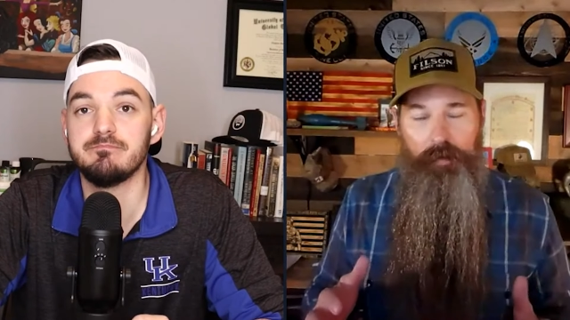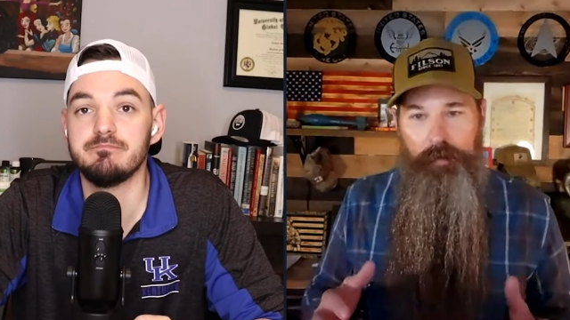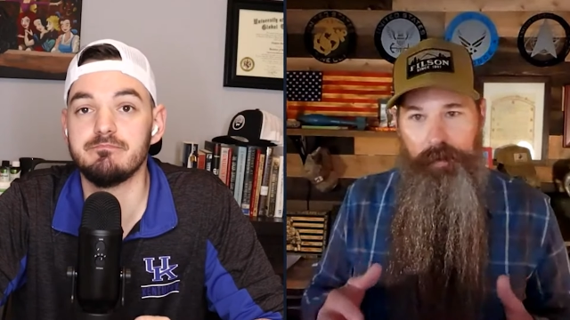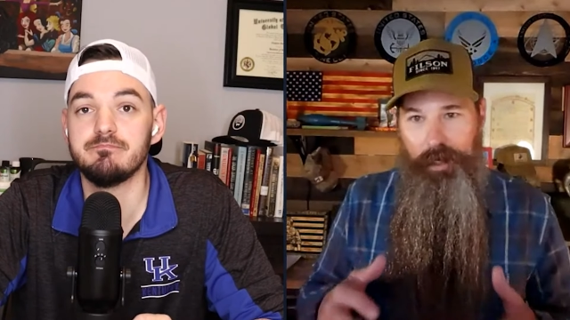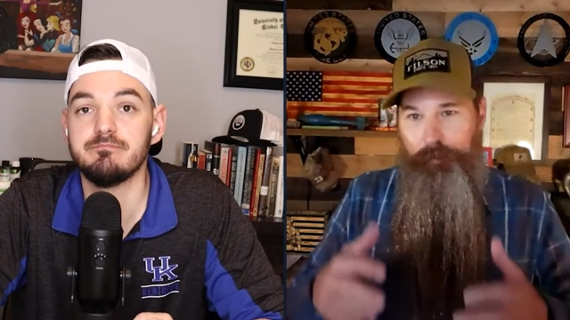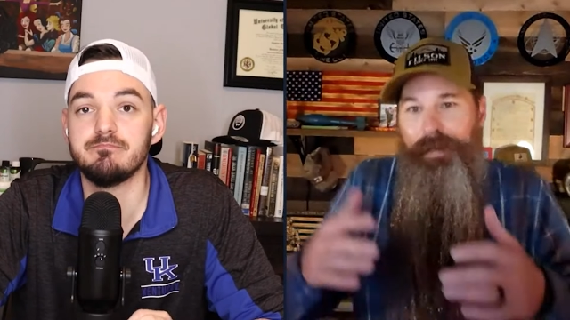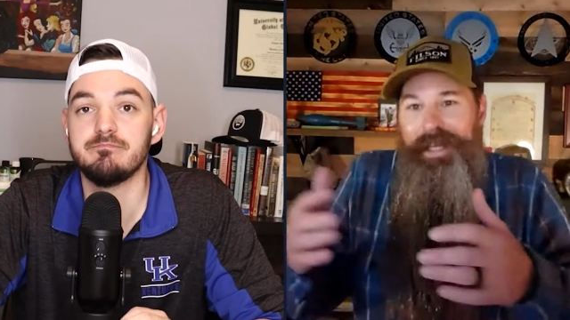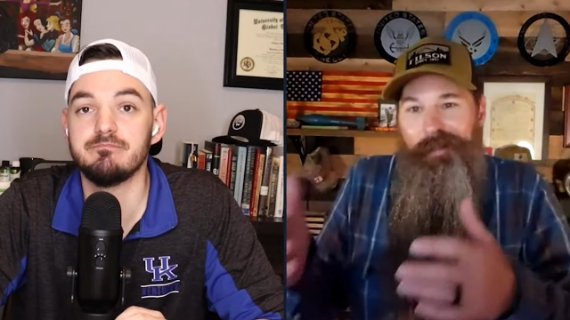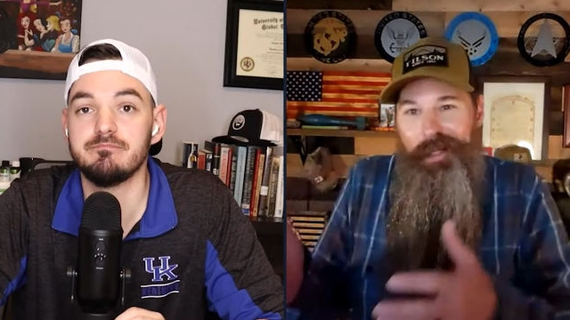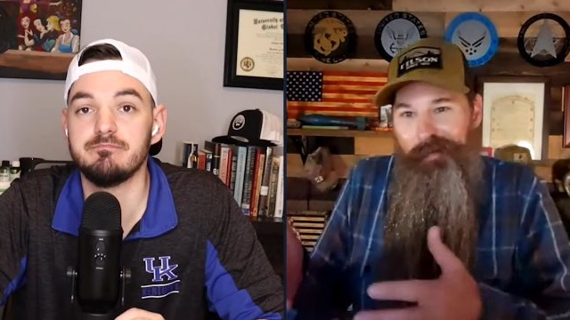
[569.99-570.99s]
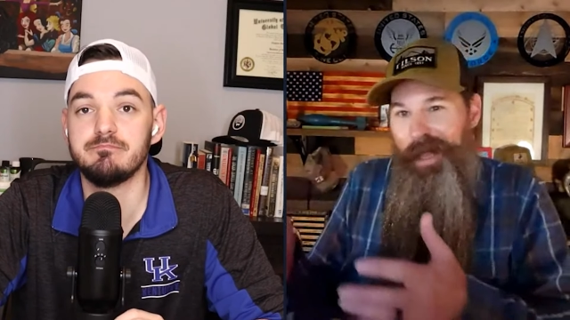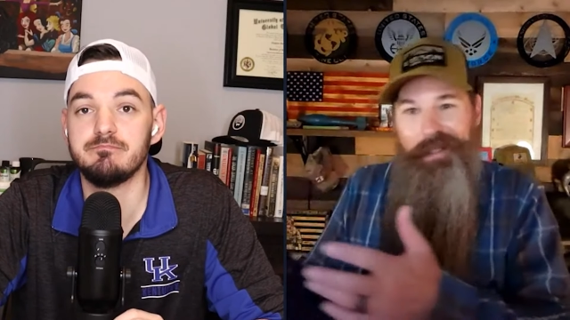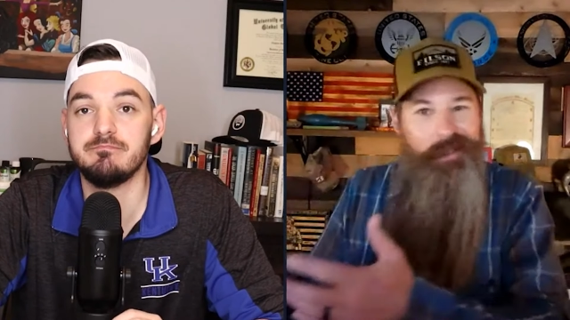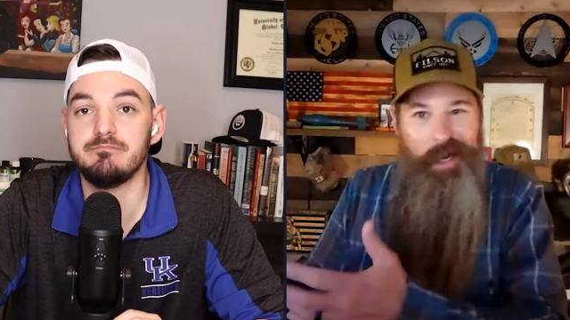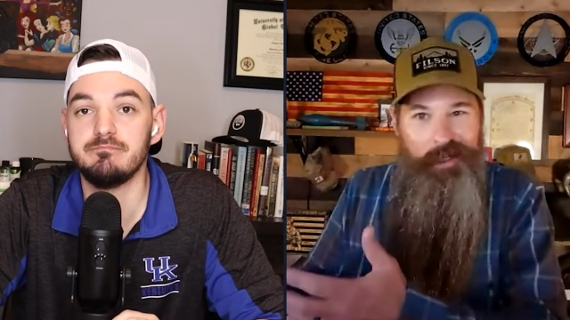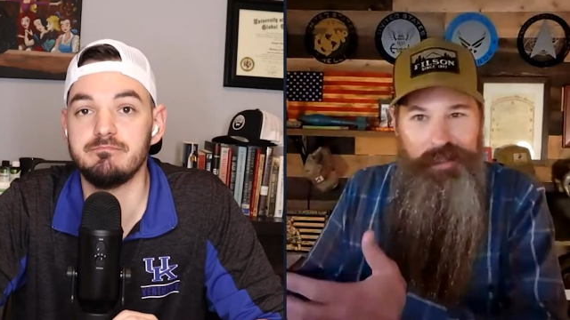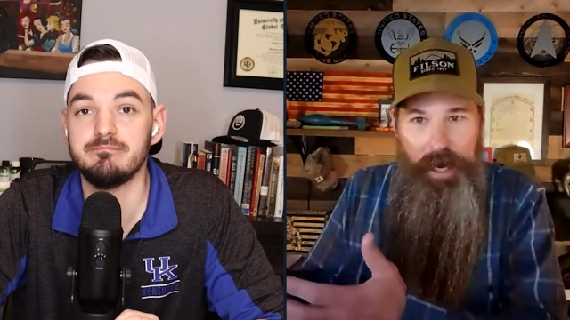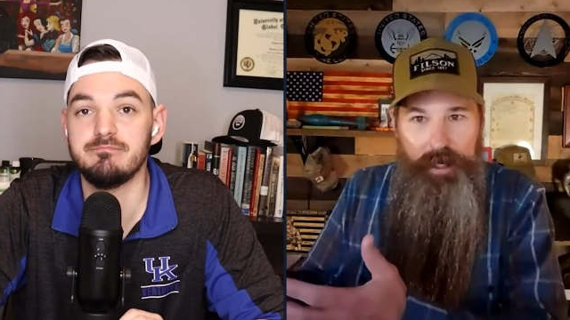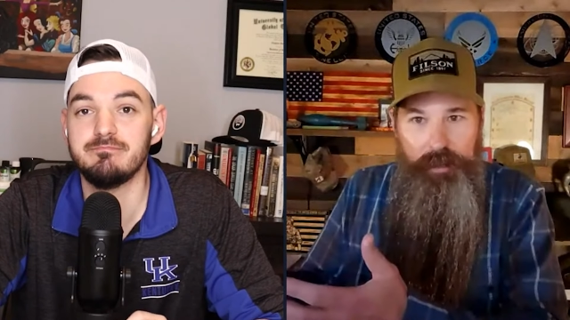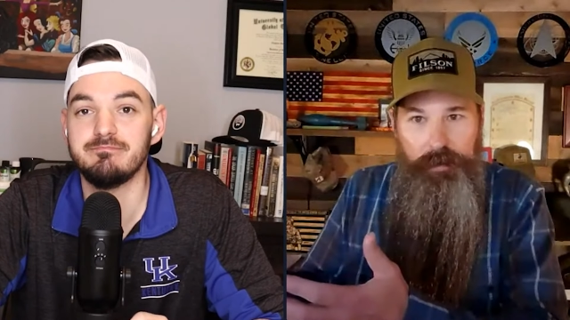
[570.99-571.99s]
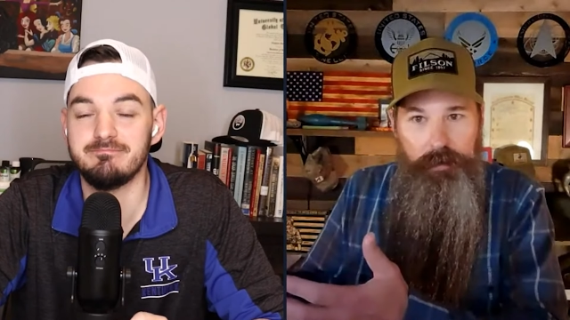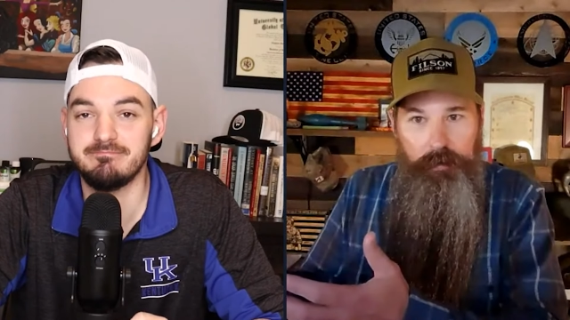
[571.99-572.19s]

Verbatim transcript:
Speaker 1: appealing like sinusitis,